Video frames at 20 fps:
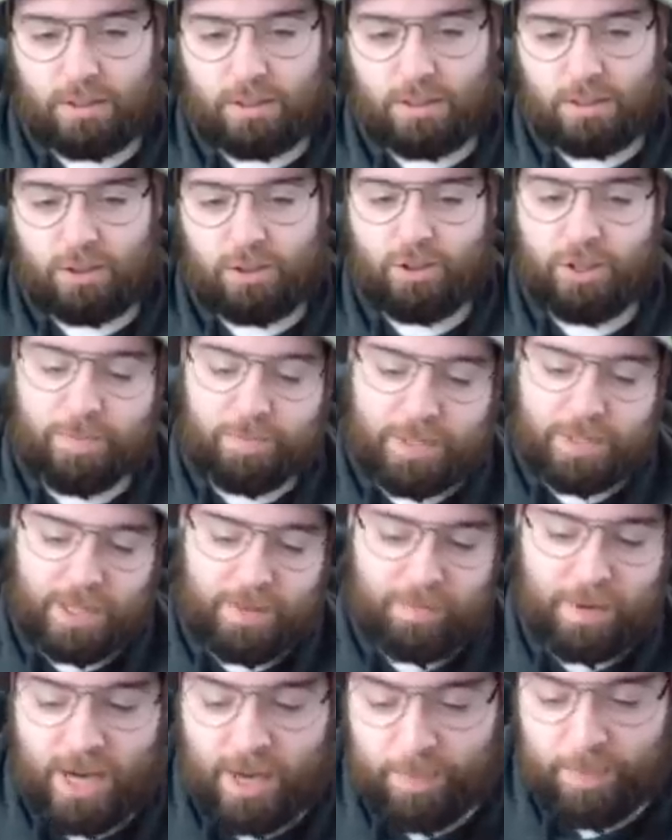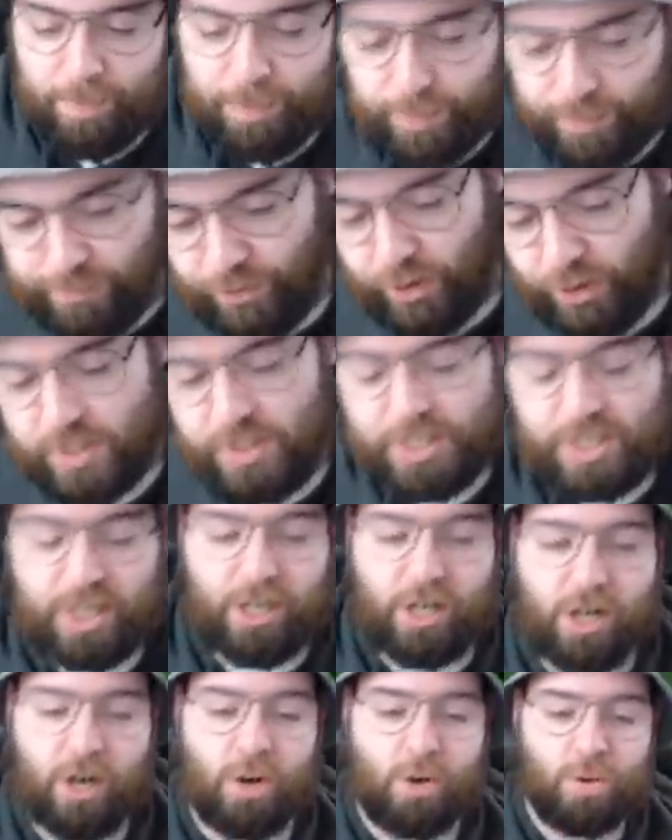Tripped him up. 1st and
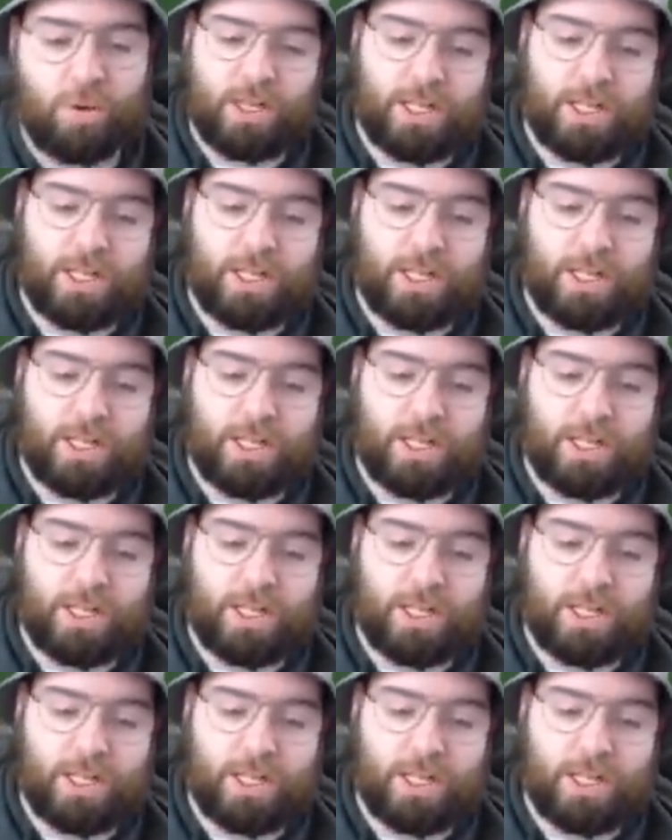goal.